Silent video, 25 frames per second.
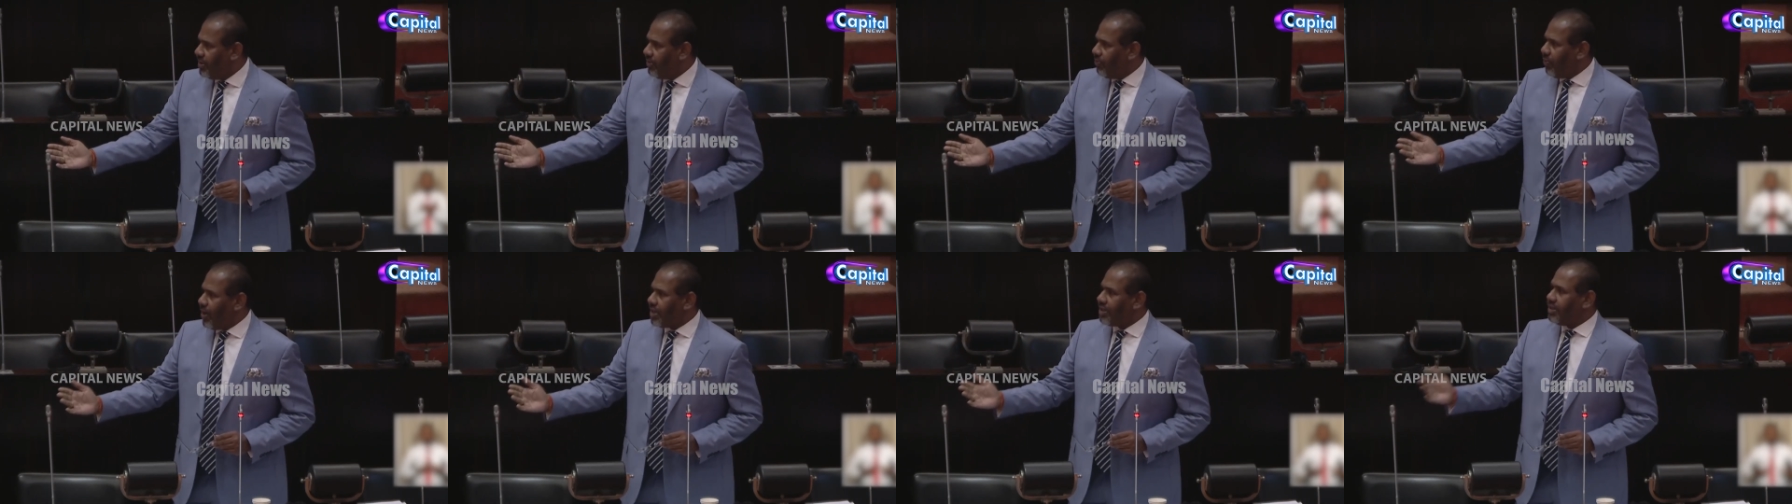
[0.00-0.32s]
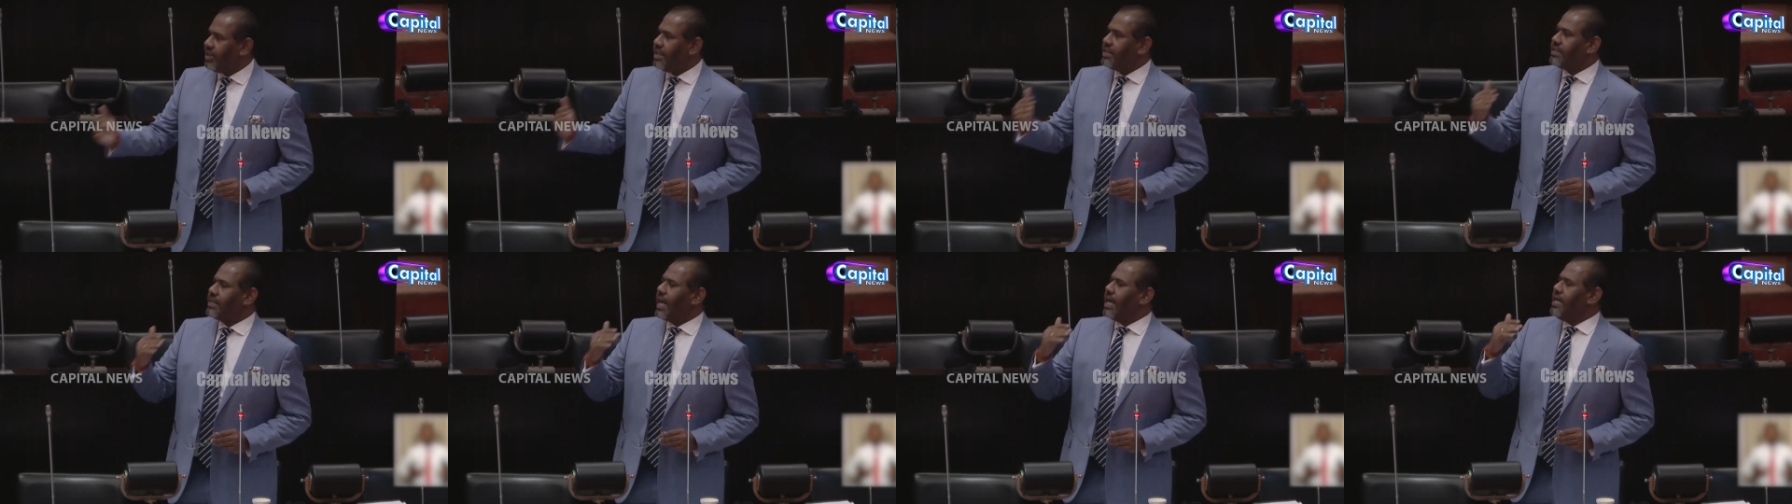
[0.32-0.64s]

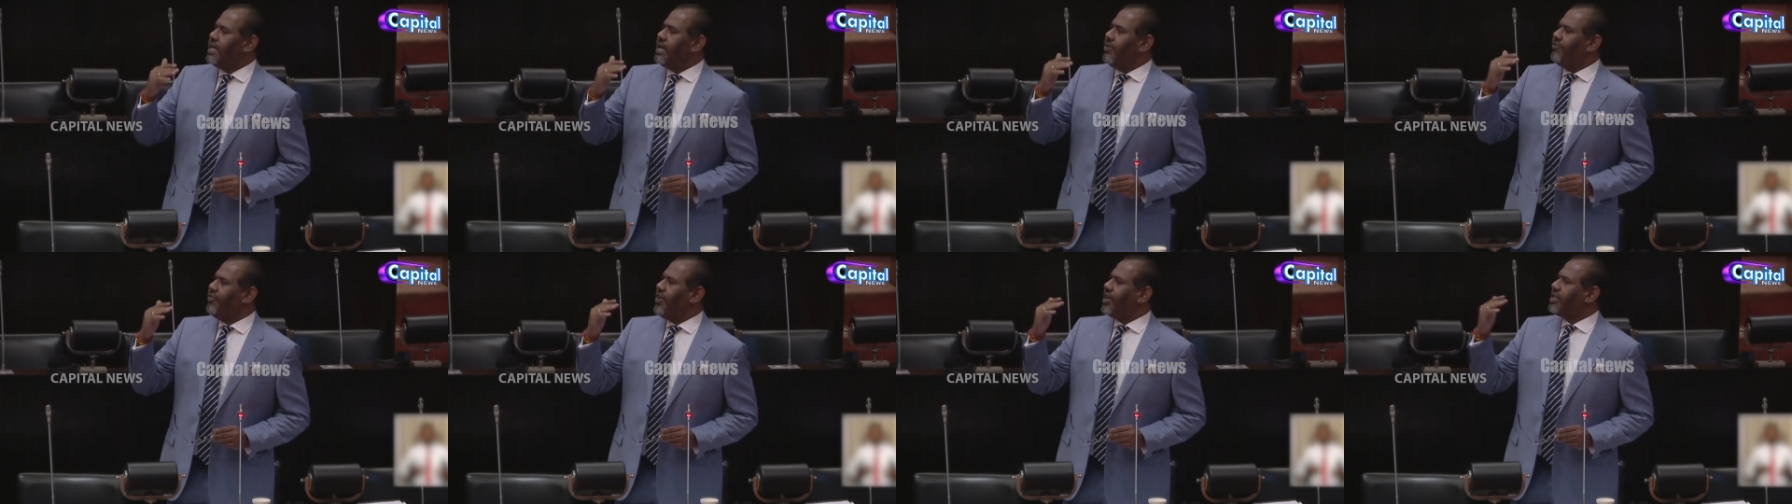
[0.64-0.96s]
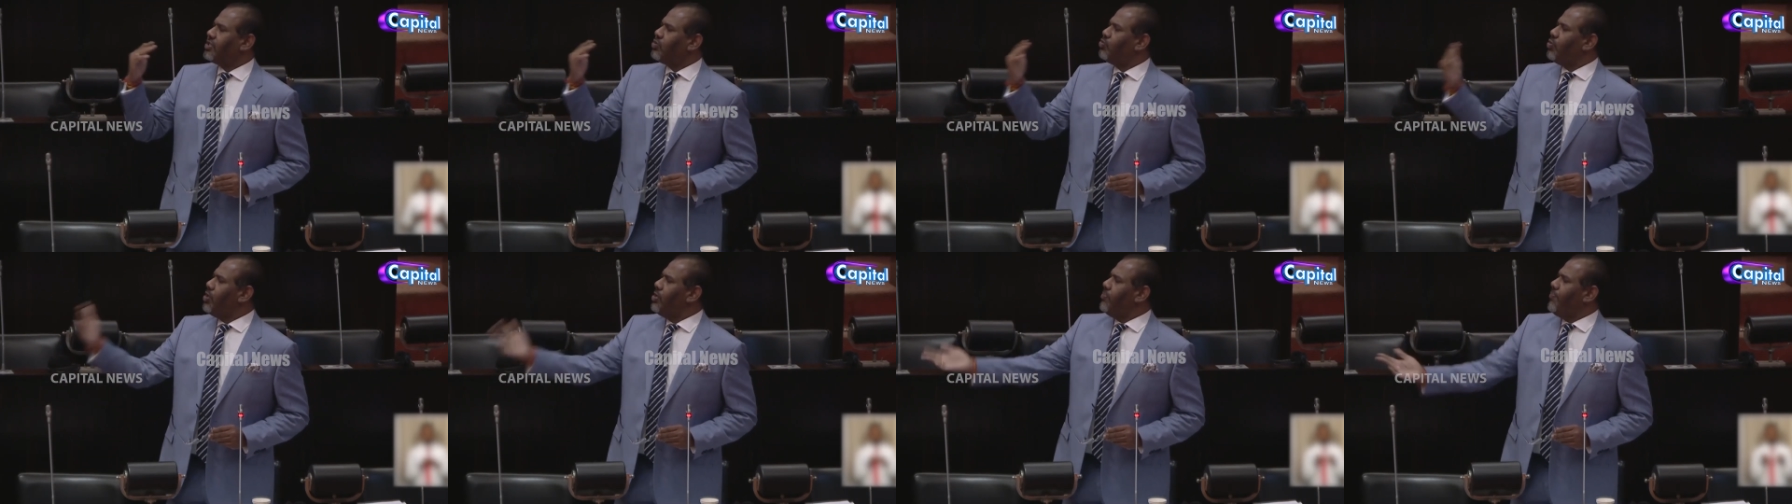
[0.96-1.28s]
what the side
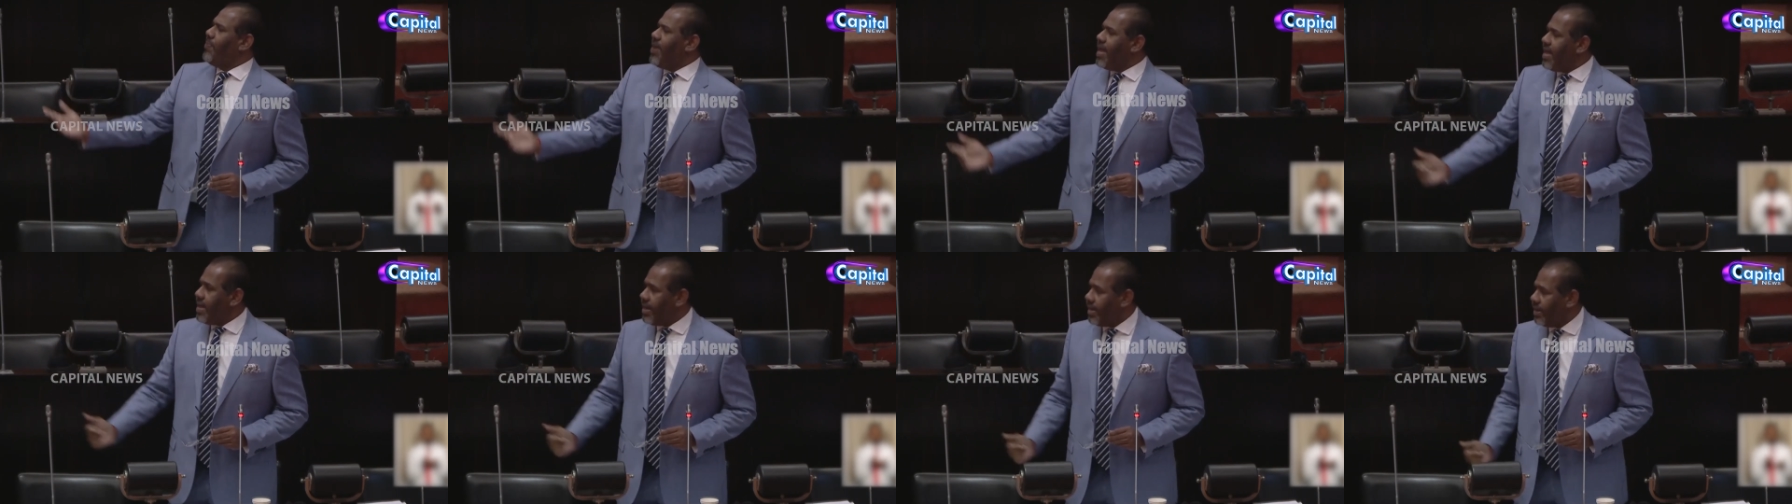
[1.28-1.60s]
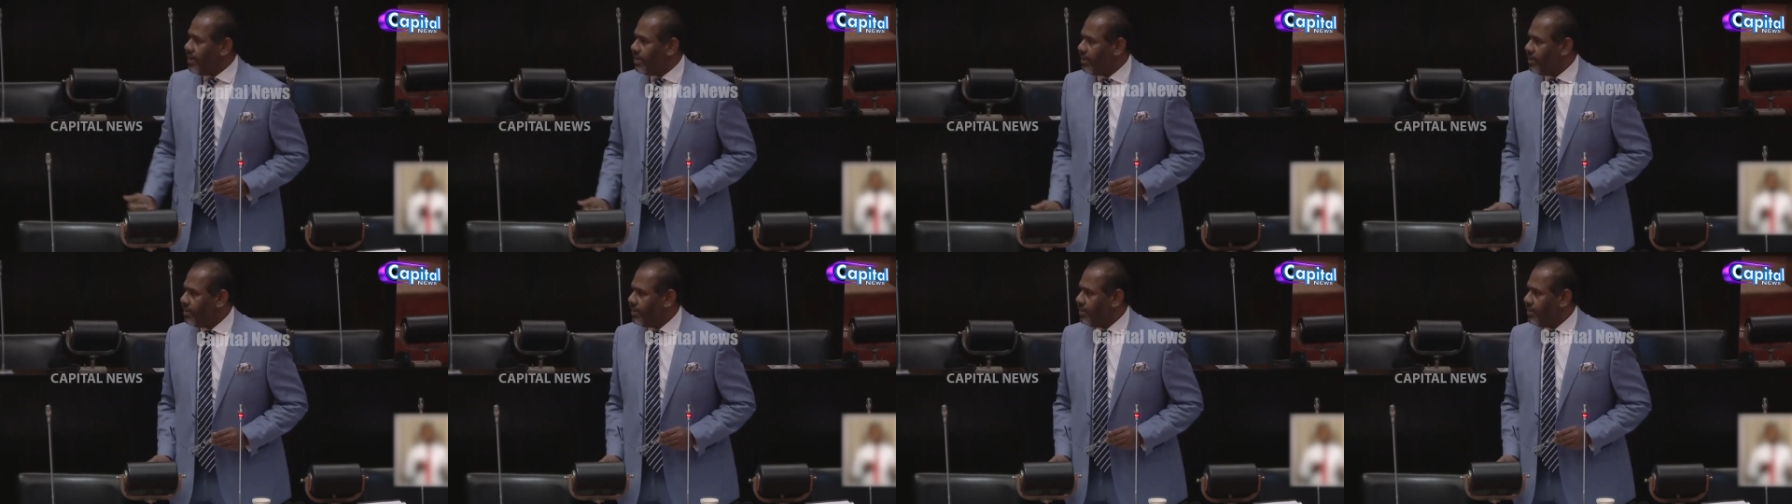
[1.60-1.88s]
effects will be.